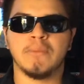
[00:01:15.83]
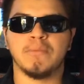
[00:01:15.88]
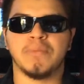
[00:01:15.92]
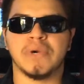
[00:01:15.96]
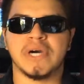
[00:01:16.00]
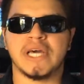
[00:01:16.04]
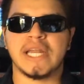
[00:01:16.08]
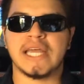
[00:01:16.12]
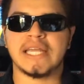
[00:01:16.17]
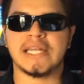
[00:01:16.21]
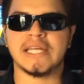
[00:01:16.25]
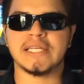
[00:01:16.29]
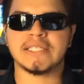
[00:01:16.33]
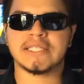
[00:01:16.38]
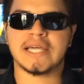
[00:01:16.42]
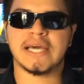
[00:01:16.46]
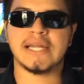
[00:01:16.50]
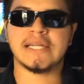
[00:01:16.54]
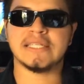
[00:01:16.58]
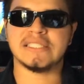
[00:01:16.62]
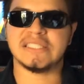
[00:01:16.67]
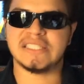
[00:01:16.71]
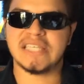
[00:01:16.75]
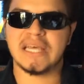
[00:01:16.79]
but it does
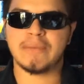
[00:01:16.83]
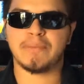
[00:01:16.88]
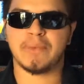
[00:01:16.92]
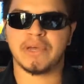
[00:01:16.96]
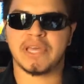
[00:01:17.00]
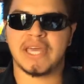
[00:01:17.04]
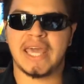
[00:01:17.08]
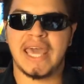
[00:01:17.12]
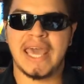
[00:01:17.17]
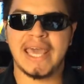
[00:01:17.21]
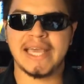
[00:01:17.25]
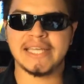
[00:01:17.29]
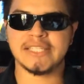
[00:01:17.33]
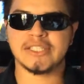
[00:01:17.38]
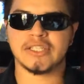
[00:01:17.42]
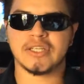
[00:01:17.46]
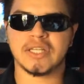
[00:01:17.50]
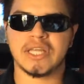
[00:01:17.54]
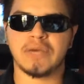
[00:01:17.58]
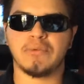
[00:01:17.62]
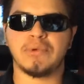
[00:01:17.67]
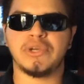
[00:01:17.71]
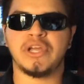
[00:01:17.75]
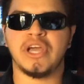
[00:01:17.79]
kind of dip
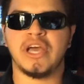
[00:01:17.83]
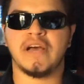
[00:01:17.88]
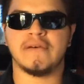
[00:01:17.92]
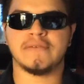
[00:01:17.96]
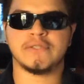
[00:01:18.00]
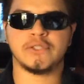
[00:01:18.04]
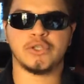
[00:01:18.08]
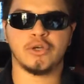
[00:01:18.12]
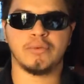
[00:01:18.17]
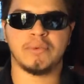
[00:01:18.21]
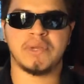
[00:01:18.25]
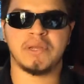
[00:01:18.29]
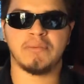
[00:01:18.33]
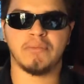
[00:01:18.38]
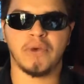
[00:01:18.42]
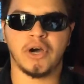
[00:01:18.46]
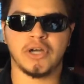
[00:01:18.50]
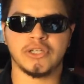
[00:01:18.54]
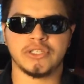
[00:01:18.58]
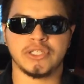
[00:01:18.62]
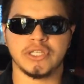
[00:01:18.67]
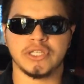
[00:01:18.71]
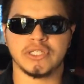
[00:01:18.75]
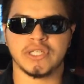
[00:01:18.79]
occasionally when you have too many
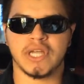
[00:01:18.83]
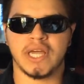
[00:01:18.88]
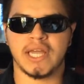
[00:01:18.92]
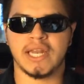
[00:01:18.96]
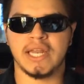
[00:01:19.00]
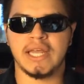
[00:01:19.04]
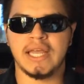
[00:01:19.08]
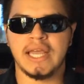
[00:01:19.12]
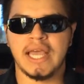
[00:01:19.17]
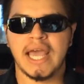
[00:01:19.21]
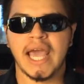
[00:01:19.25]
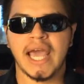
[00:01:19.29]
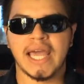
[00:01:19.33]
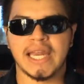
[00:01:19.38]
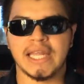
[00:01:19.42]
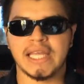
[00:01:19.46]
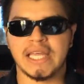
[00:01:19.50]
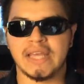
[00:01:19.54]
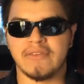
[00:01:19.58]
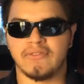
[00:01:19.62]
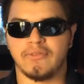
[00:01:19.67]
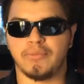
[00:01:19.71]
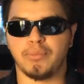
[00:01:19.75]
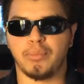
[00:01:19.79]
monsters at any
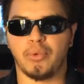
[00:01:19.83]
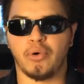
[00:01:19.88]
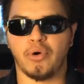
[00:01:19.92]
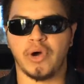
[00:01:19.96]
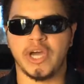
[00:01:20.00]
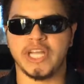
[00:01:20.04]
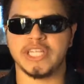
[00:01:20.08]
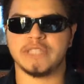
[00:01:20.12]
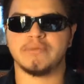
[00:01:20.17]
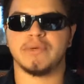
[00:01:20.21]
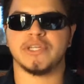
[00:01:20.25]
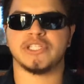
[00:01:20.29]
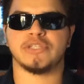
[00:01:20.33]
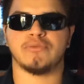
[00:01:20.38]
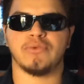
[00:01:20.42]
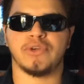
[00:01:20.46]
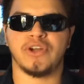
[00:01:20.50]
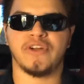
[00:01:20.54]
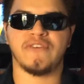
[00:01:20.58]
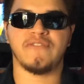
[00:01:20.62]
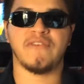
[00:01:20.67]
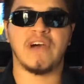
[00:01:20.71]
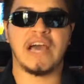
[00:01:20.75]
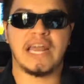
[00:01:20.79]
given point, especially when
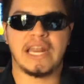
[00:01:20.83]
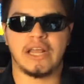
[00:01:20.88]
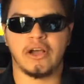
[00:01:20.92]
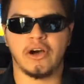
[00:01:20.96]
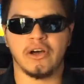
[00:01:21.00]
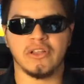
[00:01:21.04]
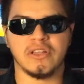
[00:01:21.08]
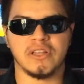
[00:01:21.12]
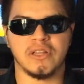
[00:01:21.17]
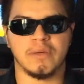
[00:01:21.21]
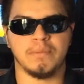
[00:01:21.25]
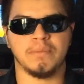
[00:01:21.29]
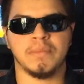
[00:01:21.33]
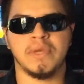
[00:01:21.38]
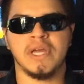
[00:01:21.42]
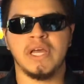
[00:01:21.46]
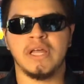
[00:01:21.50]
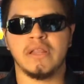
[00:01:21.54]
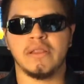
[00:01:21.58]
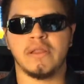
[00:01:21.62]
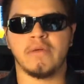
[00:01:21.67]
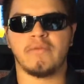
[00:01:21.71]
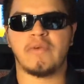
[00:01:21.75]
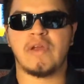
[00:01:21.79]
you're fighting all of them.
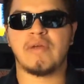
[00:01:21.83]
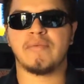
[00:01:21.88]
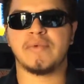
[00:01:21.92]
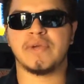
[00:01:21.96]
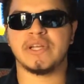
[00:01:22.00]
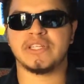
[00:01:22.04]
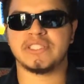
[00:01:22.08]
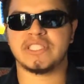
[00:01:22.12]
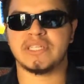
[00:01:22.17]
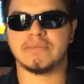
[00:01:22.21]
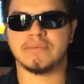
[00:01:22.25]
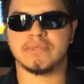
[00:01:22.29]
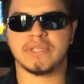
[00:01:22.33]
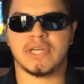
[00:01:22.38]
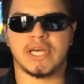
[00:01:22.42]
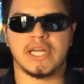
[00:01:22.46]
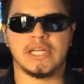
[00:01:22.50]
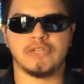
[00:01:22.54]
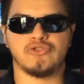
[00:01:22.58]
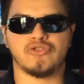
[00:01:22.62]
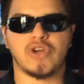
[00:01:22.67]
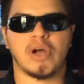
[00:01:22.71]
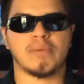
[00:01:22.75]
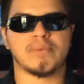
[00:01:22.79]
The frame rate seems to kind
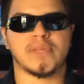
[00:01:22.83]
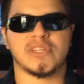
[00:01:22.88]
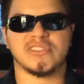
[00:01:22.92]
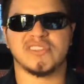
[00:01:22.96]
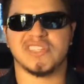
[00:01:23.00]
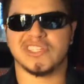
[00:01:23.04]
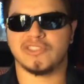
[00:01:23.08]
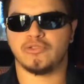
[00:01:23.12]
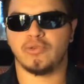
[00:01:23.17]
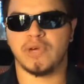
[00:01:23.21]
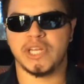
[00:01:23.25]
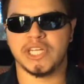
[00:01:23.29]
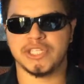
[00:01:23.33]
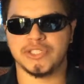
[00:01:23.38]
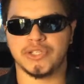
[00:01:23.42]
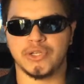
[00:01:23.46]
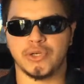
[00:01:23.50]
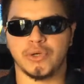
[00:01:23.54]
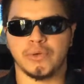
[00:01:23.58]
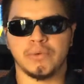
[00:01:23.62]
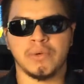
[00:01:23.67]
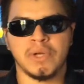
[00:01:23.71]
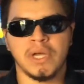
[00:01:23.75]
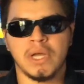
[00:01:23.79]
of drop down to like
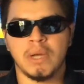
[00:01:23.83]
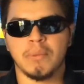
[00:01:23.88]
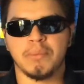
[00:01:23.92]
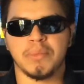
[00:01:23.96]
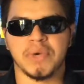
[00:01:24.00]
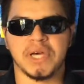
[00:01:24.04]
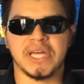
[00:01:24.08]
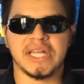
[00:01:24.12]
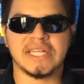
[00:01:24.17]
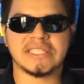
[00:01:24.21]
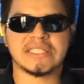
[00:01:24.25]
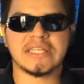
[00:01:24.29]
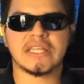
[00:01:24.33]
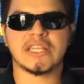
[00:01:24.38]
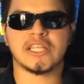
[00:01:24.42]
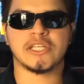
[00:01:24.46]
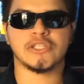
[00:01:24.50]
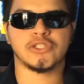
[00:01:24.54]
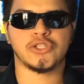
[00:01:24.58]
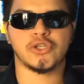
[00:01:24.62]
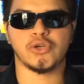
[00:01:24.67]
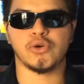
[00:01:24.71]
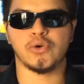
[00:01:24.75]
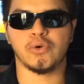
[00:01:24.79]
22, but it's nothing
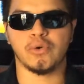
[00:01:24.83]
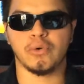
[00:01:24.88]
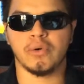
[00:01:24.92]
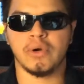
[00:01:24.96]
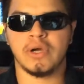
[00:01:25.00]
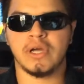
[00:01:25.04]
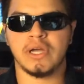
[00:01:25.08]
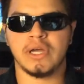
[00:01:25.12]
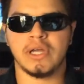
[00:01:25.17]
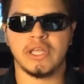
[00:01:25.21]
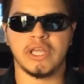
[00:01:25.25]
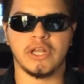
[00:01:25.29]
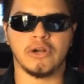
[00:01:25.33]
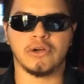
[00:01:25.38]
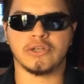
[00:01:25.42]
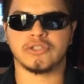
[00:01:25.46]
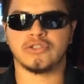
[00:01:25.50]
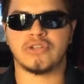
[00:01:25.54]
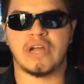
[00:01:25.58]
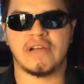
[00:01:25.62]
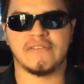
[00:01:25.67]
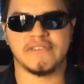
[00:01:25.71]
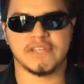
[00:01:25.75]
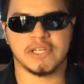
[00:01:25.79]
too
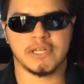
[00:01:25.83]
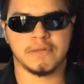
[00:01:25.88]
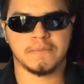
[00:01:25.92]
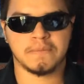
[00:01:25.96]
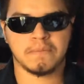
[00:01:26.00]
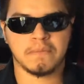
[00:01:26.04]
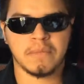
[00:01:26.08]
extravagant.